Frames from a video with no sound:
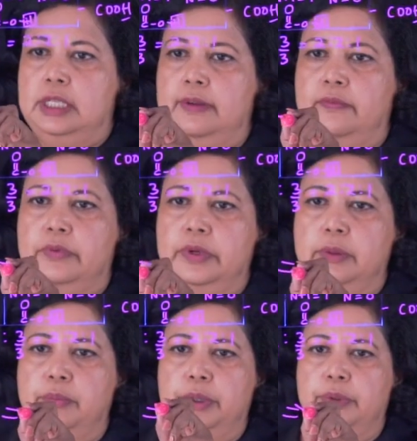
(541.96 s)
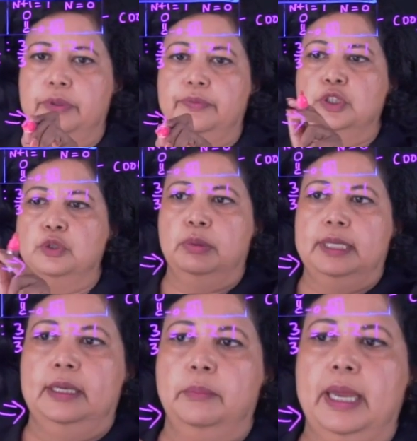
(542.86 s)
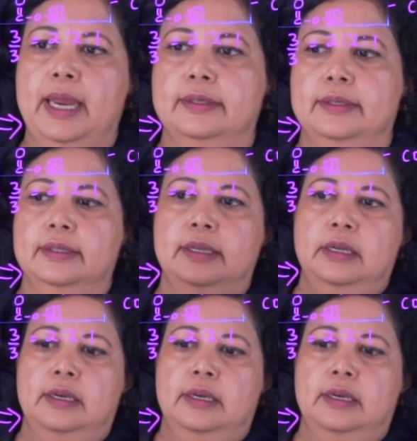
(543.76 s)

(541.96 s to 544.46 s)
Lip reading: a very beautiful splitting pattern.